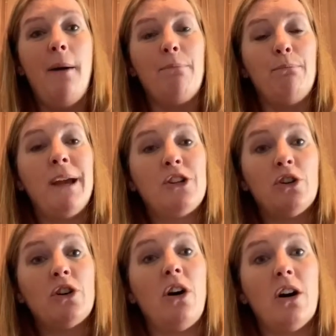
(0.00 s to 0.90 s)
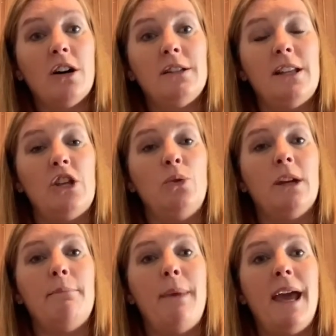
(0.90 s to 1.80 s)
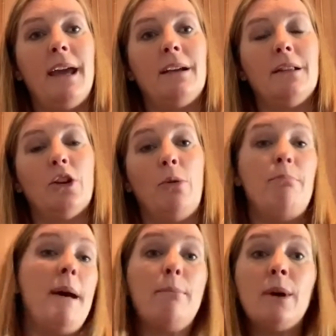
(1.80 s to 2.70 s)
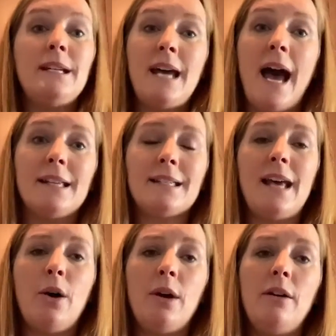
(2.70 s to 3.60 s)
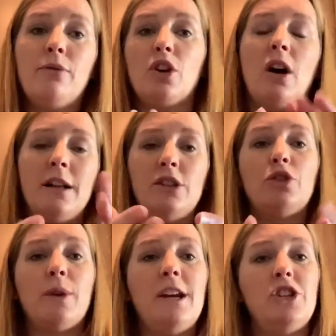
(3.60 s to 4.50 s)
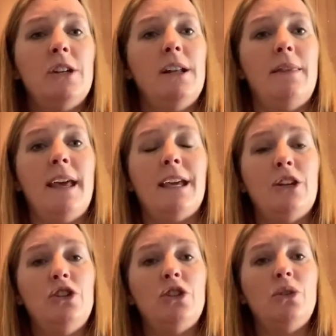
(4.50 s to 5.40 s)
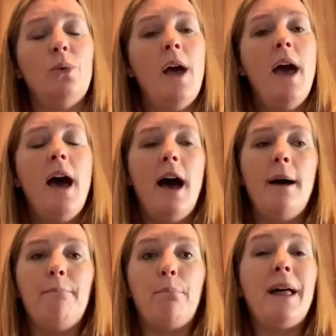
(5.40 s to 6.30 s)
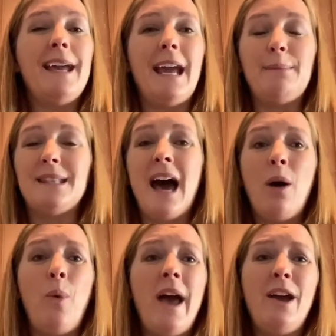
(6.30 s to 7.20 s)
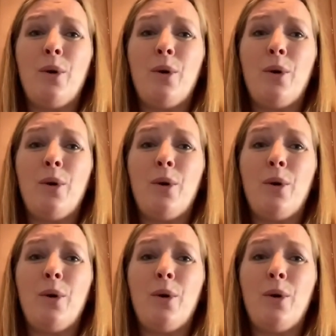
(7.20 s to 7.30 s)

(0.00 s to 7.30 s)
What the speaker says: picture cards that you can make little memory tasks out of, or concentration, and they can do play games that way.